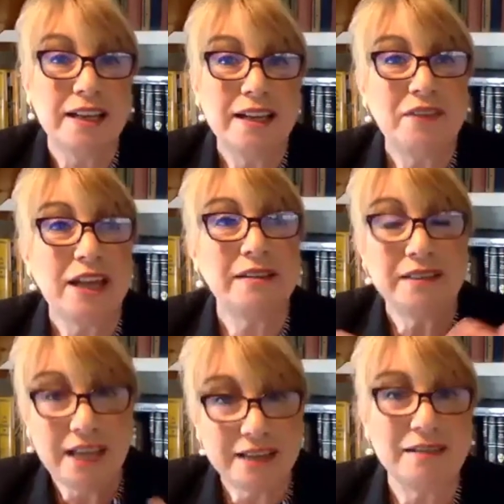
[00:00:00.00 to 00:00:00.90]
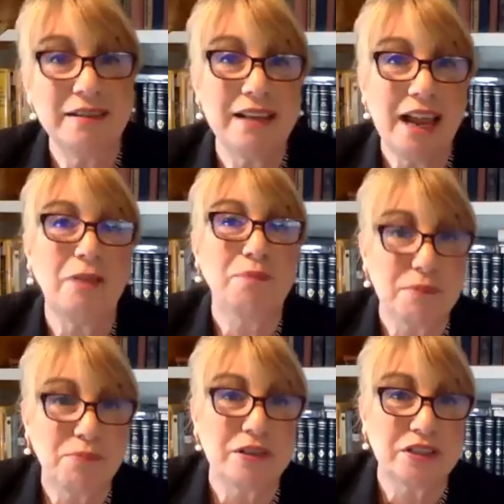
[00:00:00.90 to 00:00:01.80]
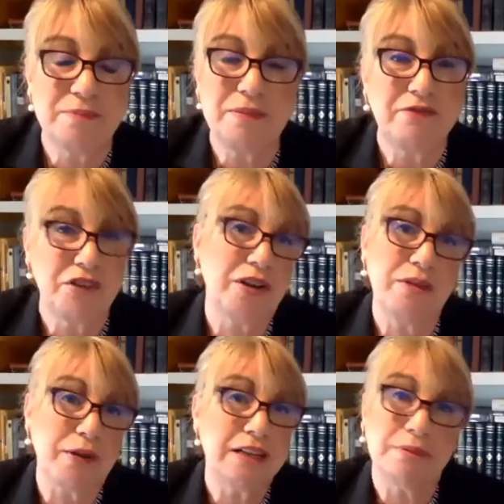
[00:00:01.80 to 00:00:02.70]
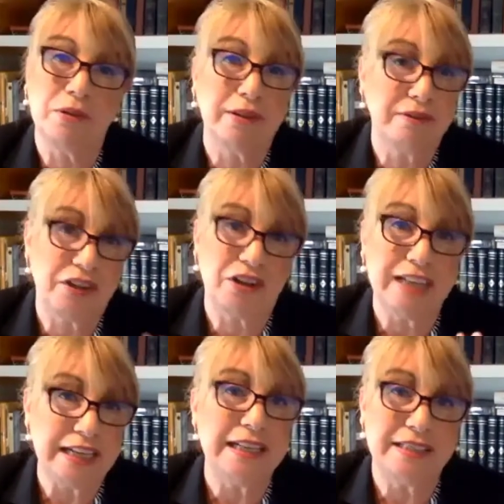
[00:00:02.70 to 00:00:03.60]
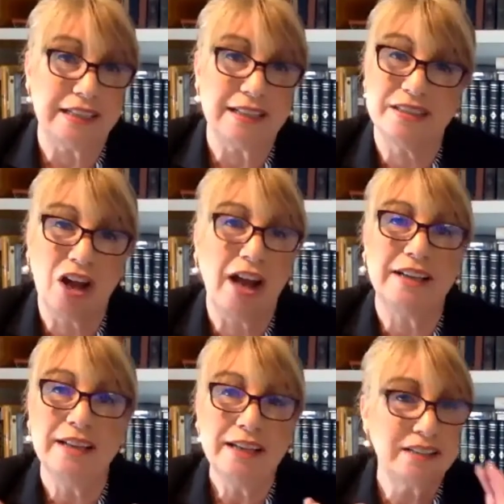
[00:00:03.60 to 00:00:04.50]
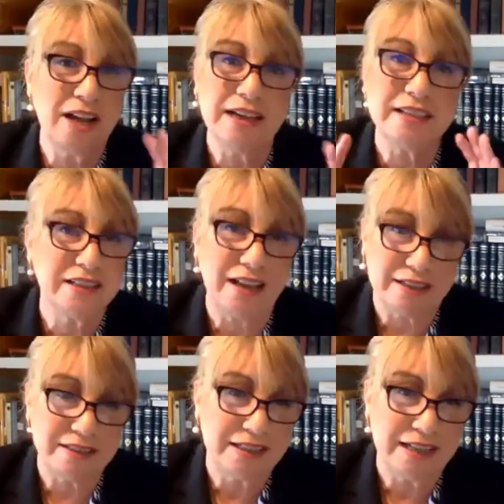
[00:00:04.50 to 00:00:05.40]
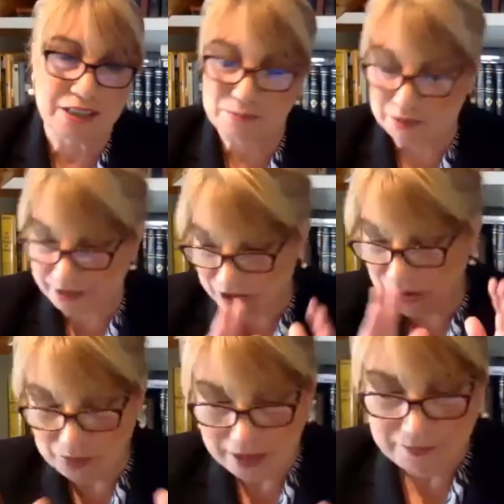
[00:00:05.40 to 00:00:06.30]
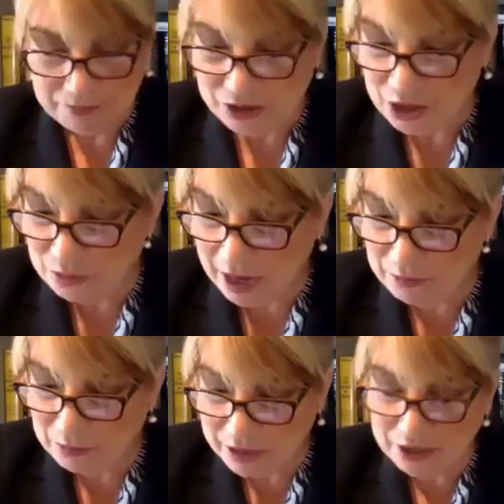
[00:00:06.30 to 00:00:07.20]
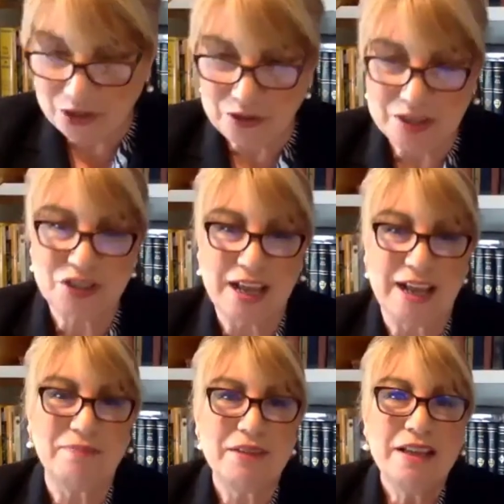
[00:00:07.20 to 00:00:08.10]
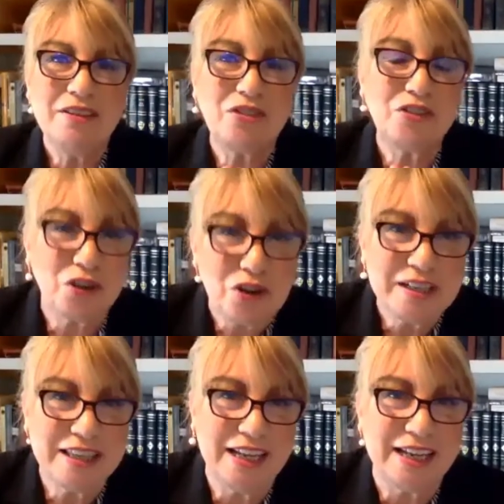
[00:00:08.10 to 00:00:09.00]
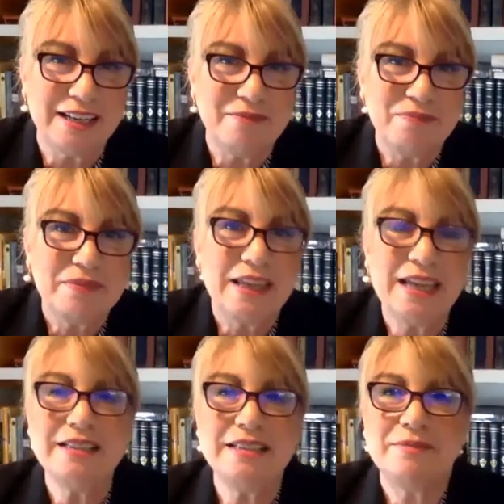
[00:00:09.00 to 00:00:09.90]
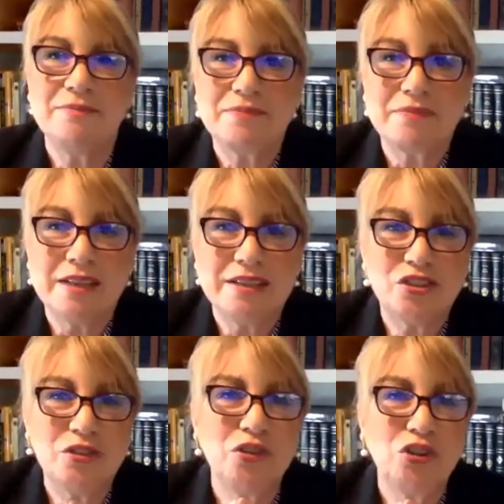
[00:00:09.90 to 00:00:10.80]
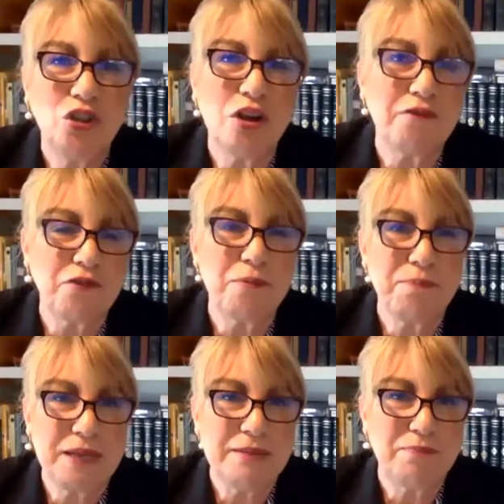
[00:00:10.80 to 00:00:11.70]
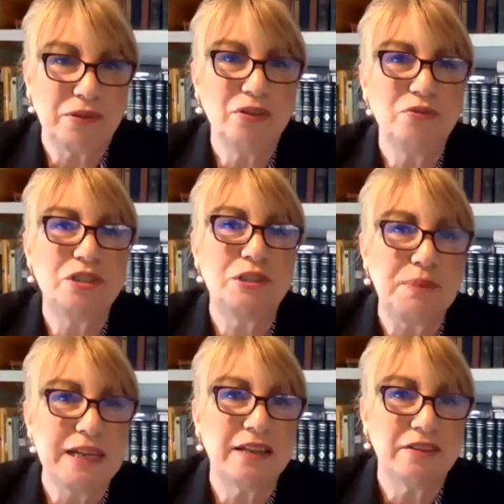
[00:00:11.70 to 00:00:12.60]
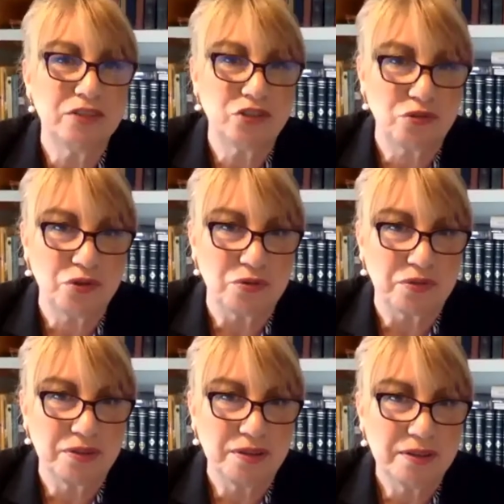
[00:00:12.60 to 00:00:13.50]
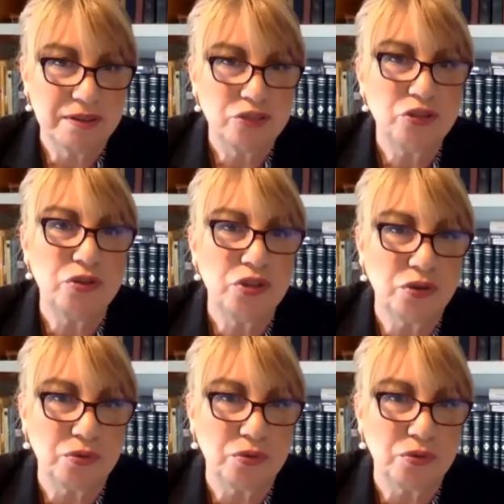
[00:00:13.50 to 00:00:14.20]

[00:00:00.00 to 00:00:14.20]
that help the book to be very readable and very easy. It's not a science textbook. So I would encourage that. The third thing is to look for people who speak the truth to you,